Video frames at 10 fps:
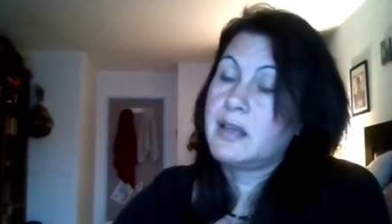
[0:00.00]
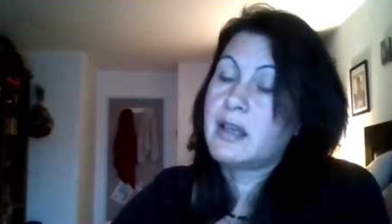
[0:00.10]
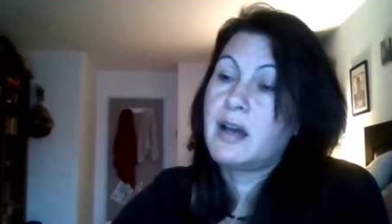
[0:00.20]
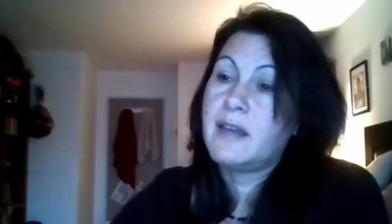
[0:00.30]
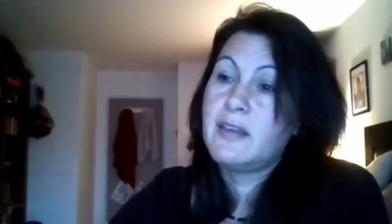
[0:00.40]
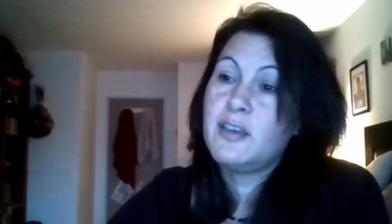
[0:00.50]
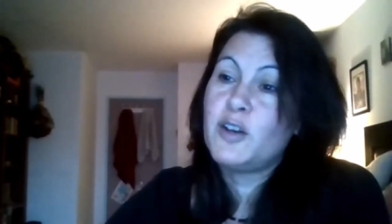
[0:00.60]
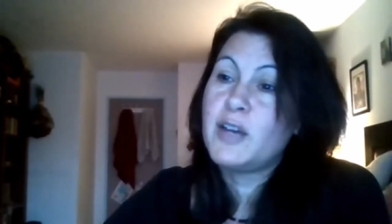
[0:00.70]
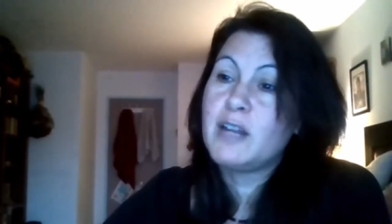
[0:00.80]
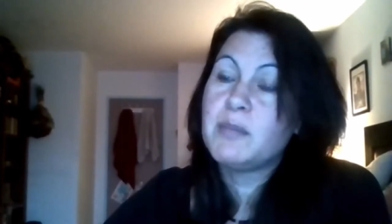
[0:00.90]
Like I, you
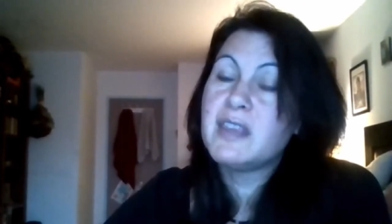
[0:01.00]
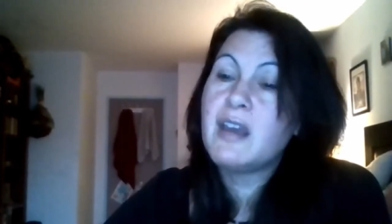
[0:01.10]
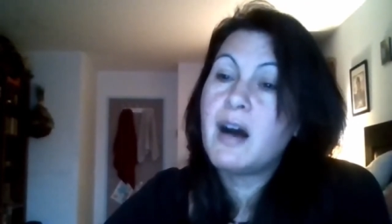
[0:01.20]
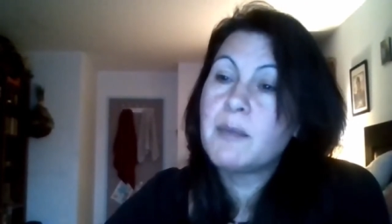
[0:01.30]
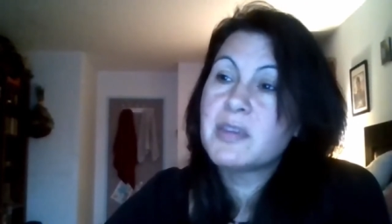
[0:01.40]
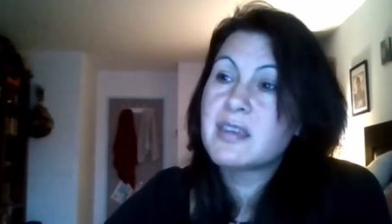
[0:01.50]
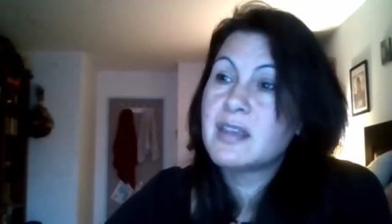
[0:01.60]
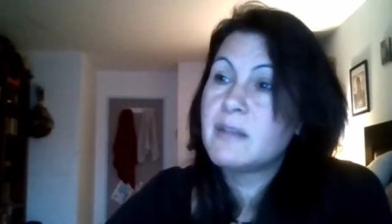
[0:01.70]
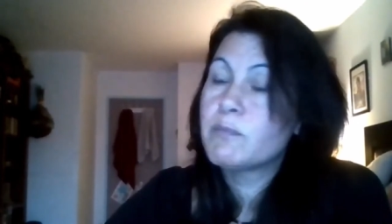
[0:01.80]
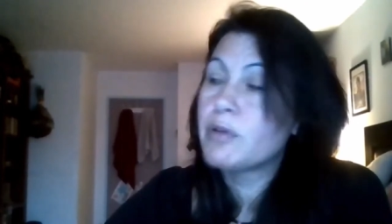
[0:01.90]
know, it'll be the opposite